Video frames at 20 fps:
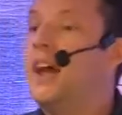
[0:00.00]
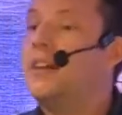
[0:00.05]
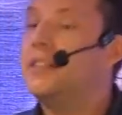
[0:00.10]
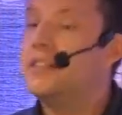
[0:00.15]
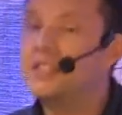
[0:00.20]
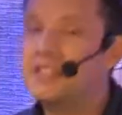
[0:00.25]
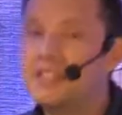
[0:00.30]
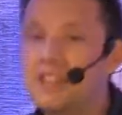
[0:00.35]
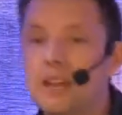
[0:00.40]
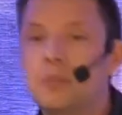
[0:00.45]
And
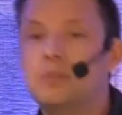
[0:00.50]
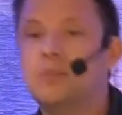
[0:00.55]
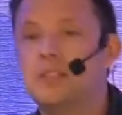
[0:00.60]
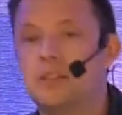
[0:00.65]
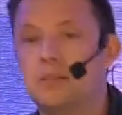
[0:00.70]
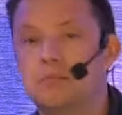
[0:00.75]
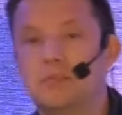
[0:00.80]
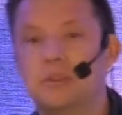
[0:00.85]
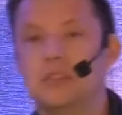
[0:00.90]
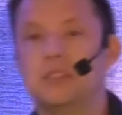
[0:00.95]
the same
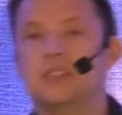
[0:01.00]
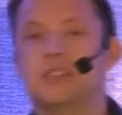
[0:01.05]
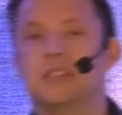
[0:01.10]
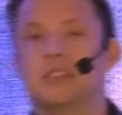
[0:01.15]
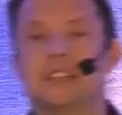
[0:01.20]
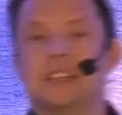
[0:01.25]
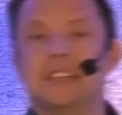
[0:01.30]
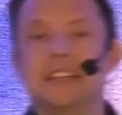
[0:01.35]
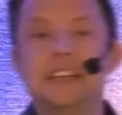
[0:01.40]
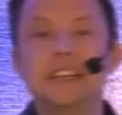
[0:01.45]
is in
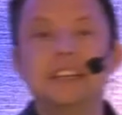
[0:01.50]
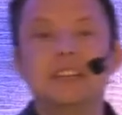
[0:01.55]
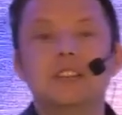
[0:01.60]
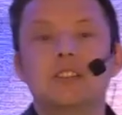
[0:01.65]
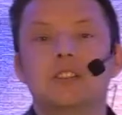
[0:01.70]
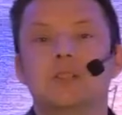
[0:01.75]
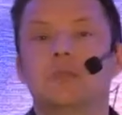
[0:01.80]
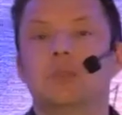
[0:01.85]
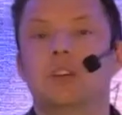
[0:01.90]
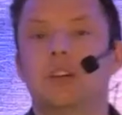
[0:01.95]
business. It's easy
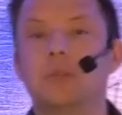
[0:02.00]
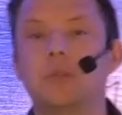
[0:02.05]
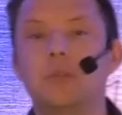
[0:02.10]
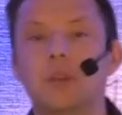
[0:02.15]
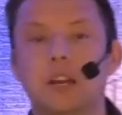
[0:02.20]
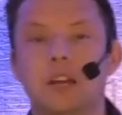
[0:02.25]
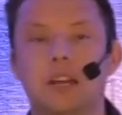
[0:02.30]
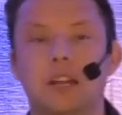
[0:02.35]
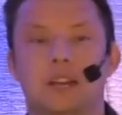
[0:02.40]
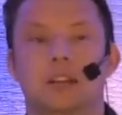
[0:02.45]
to
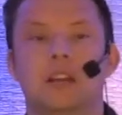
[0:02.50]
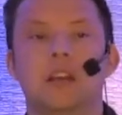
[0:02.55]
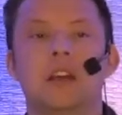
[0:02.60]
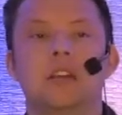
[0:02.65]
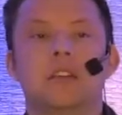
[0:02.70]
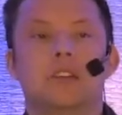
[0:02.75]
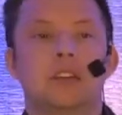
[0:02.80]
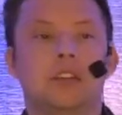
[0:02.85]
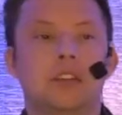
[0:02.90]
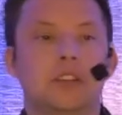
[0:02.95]
manipulate
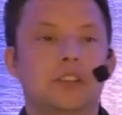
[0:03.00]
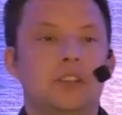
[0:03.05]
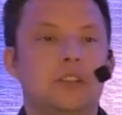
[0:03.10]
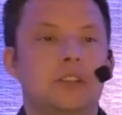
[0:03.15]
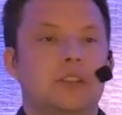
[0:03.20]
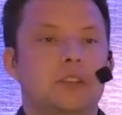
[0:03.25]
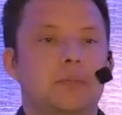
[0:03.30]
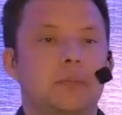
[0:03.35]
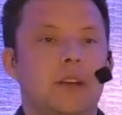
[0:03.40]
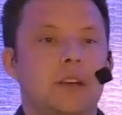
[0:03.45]
the
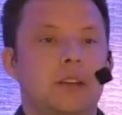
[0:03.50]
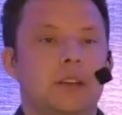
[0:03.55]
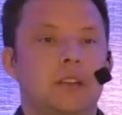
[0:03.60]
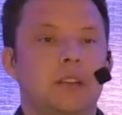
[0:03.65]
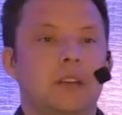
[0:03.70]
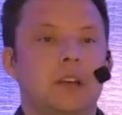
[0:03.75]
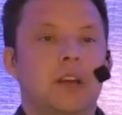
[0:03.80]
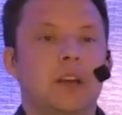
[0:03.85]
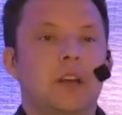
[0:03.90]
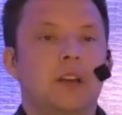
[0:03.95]
digital
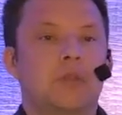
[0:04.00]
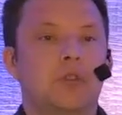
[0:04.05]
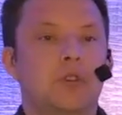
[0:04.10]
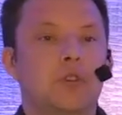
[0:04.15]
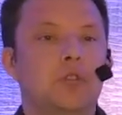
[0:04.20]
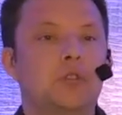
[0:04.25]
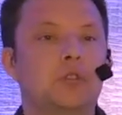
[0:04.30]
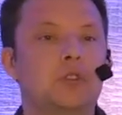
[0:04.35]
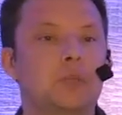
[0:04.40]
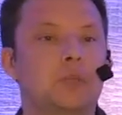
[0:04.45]
space for
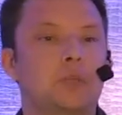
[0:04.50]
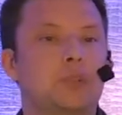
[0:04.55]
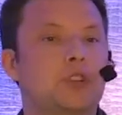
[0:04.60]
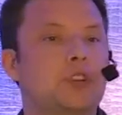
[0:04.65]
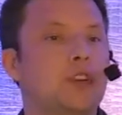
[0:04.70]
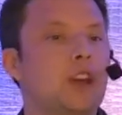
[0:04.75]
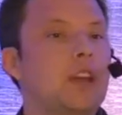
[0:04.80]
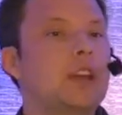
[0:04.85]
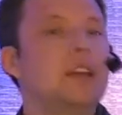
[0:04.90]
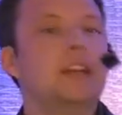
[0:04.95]
you to
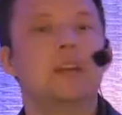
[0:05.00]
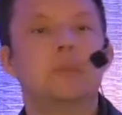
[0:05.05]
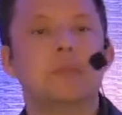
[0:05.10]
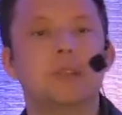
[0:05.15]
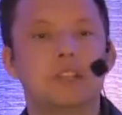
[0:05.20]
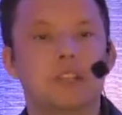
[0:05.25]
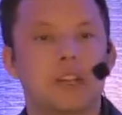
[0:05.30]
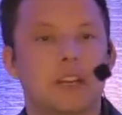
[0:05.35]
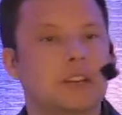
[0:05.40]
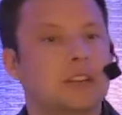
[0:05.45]
portray an
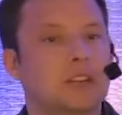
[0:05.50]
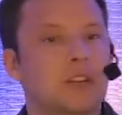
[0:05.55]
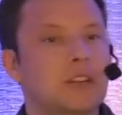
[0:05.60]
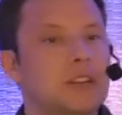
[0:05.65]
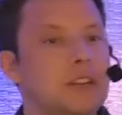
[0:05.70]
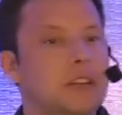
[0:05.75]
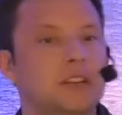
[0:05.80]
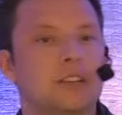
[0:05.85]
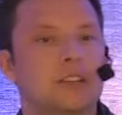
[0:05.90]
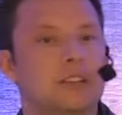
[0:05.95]
image that is not
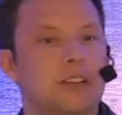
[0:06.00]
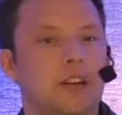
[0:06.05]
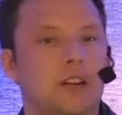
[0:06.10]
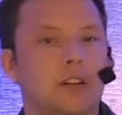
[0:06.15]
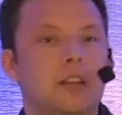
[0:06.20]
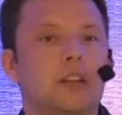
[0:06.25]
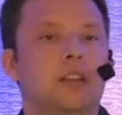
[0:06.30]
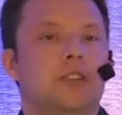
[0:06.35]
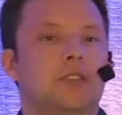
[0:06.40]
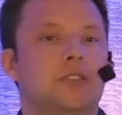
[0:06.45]

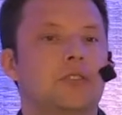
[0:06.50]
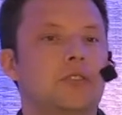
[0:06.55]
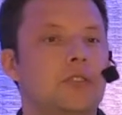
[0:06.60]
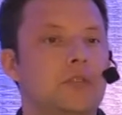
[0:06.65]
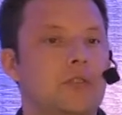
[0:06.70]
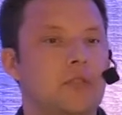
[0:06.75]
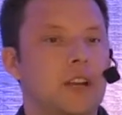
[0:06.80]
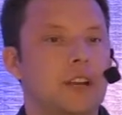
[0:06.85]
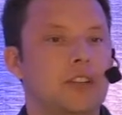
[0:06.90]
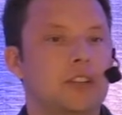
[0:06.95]
necessarily a true
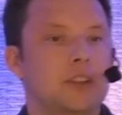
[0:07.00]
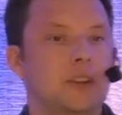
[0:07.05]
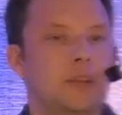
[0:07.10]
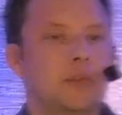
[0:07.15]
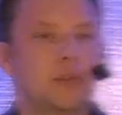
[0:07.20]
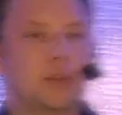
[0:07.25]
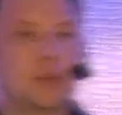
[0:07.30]
reflection of